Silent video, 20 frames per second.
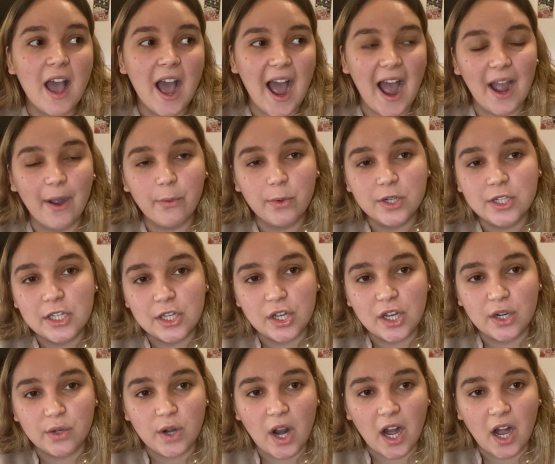I won't do
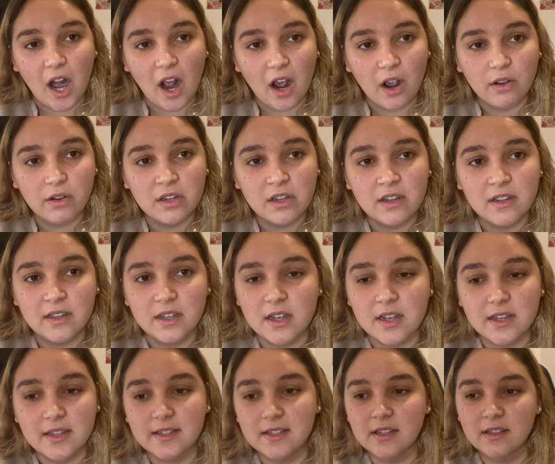it right now
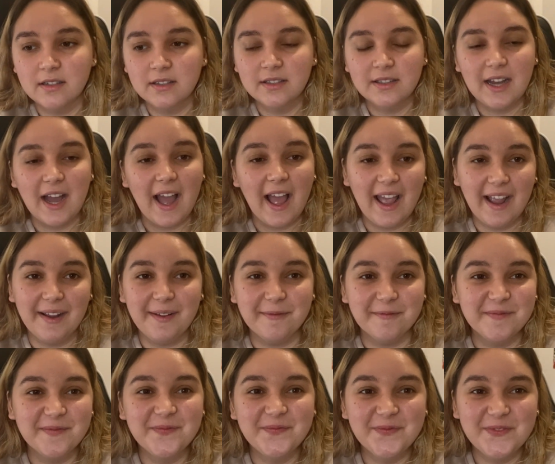because
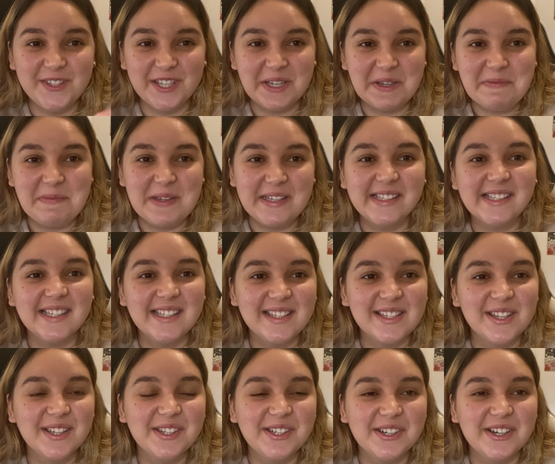I'm too busy
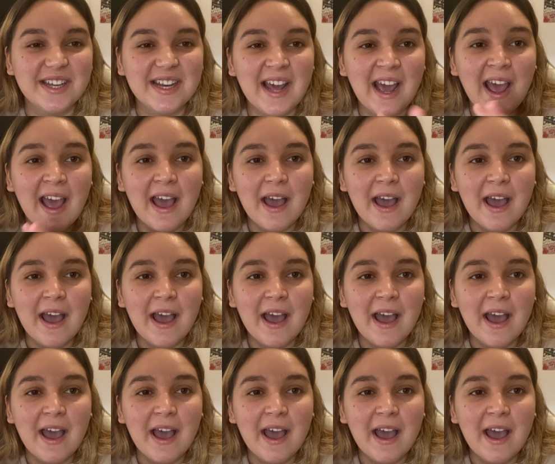to do it.